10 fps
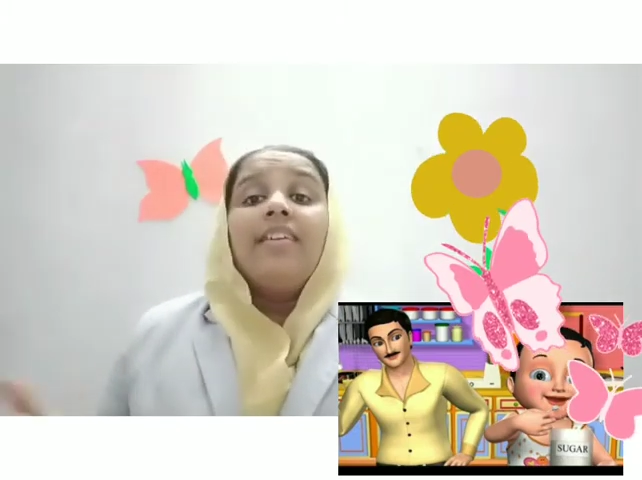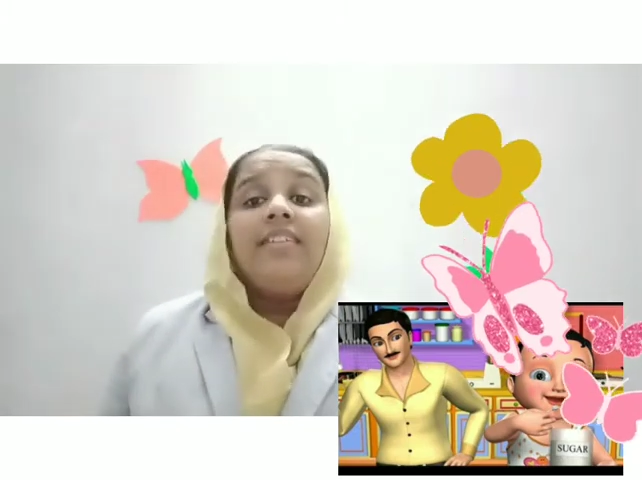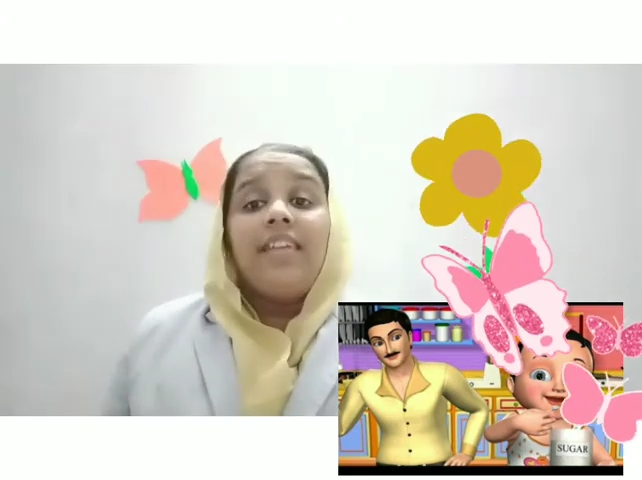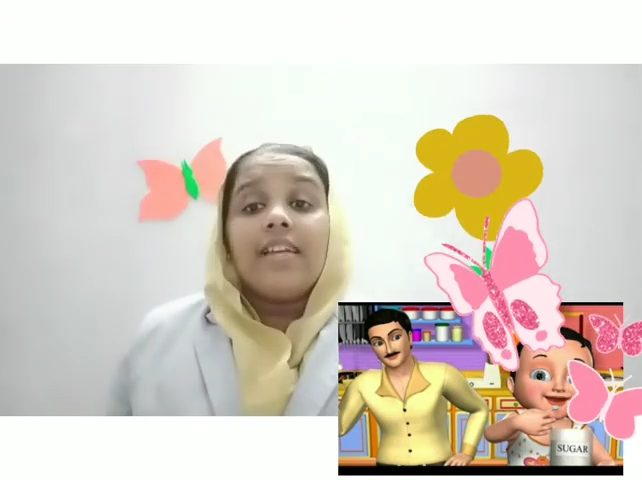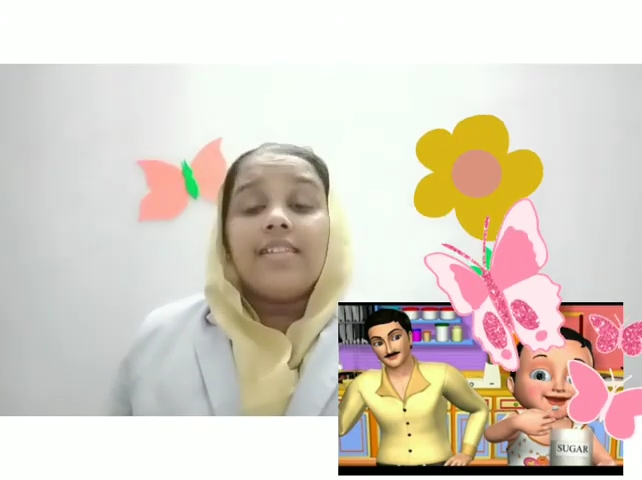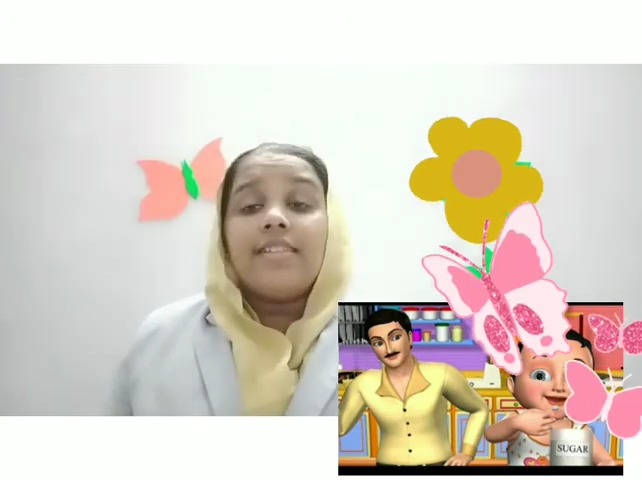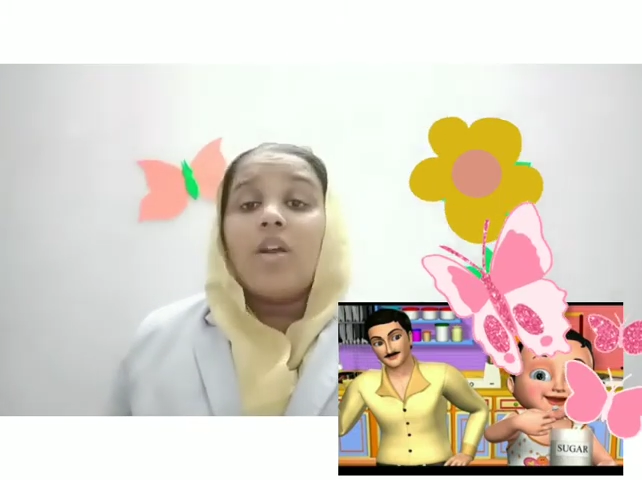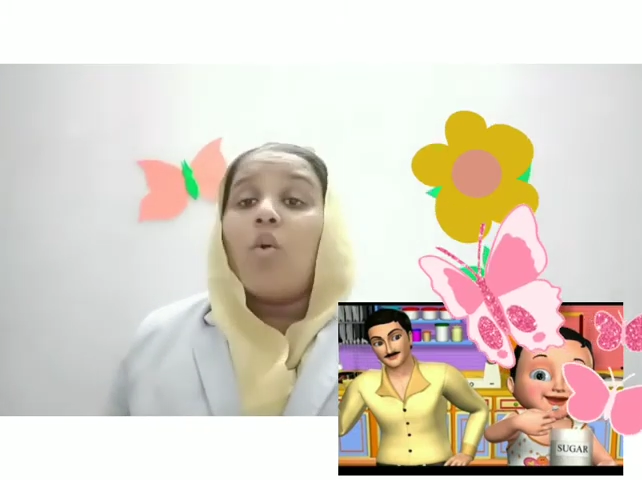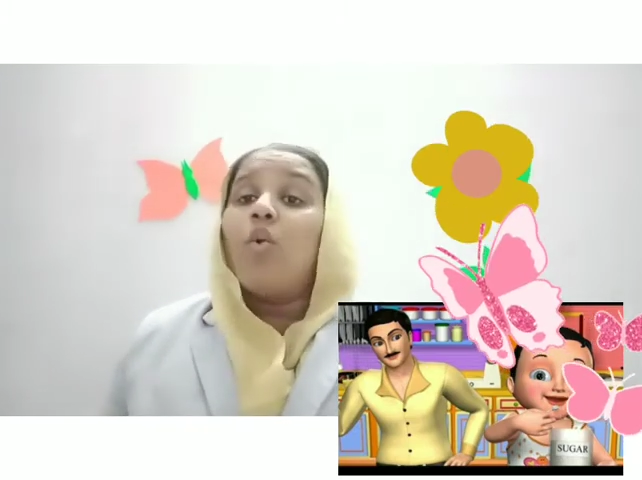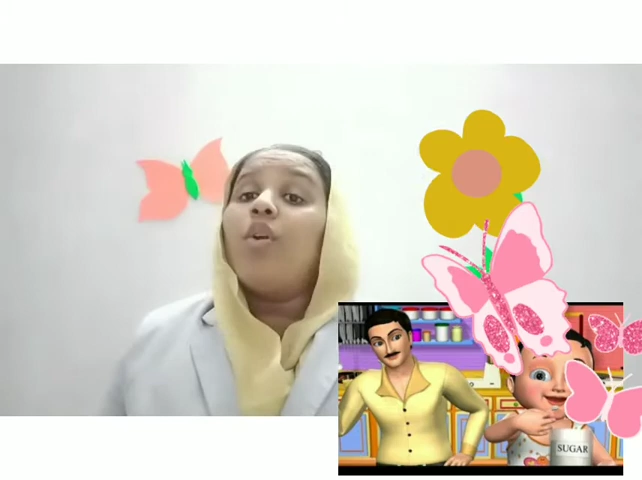yes
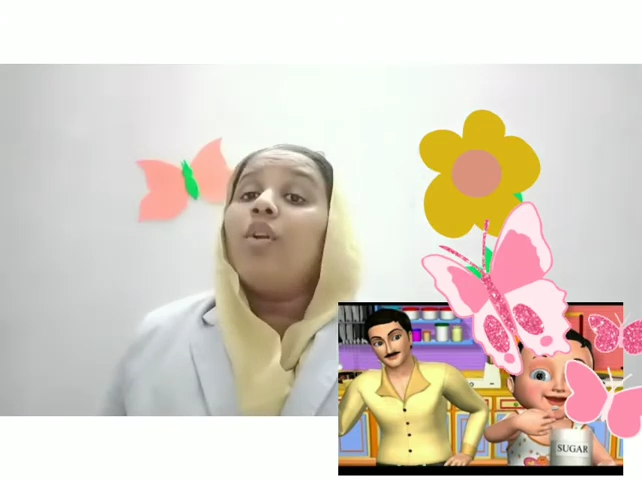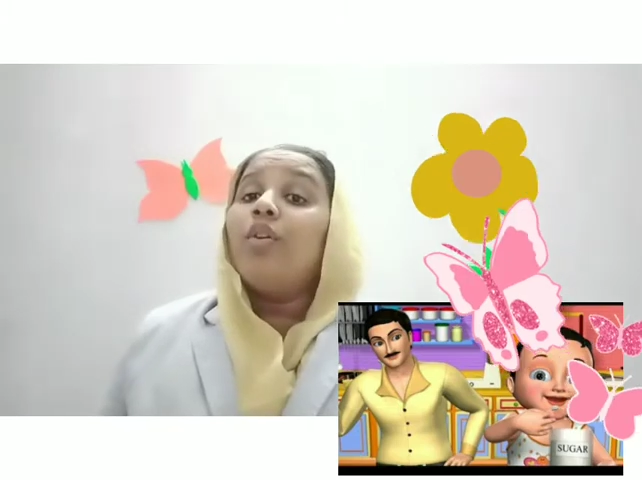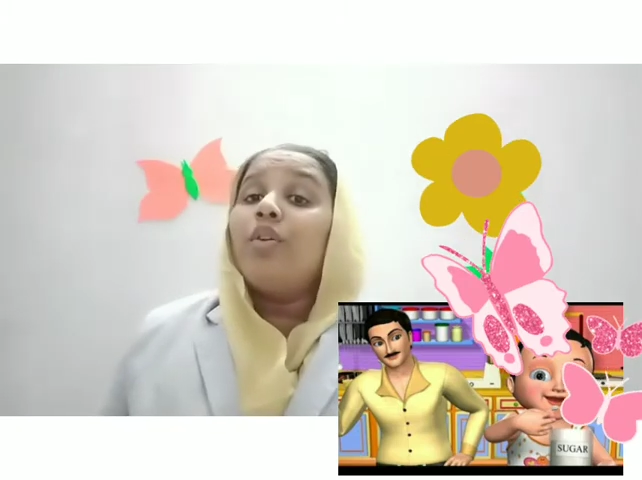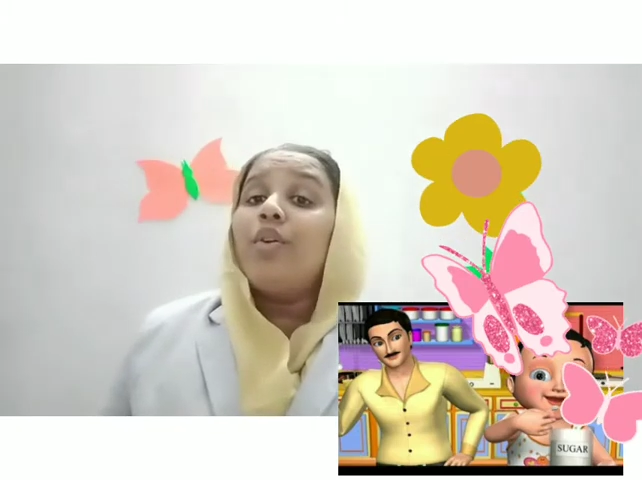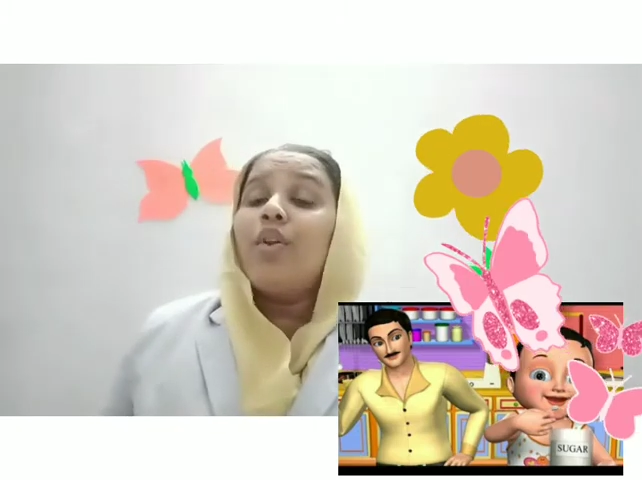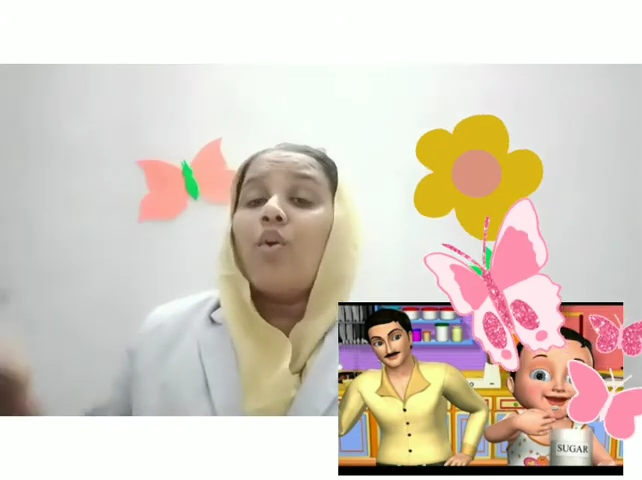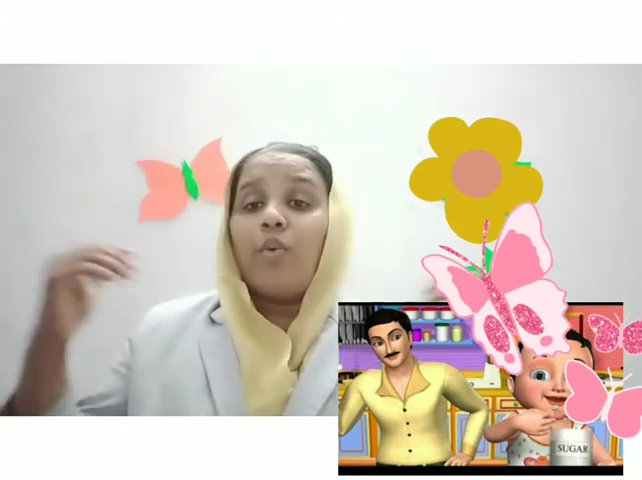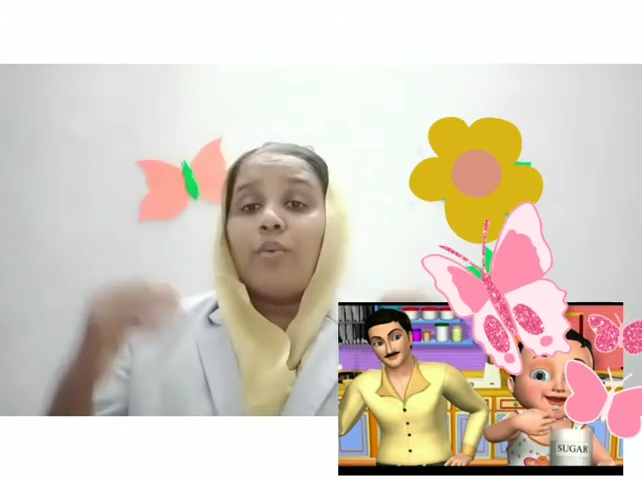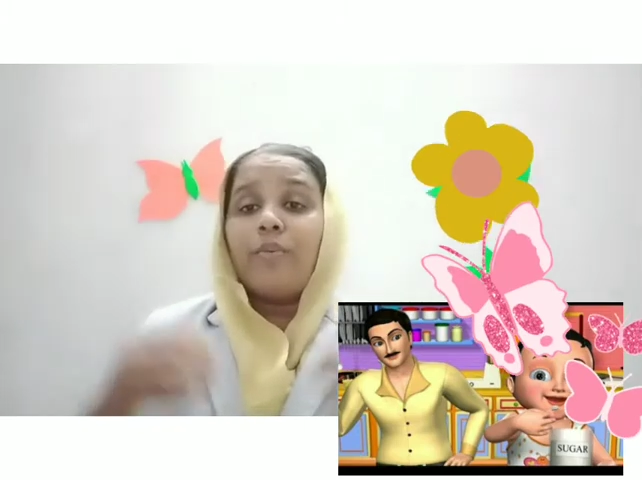or no.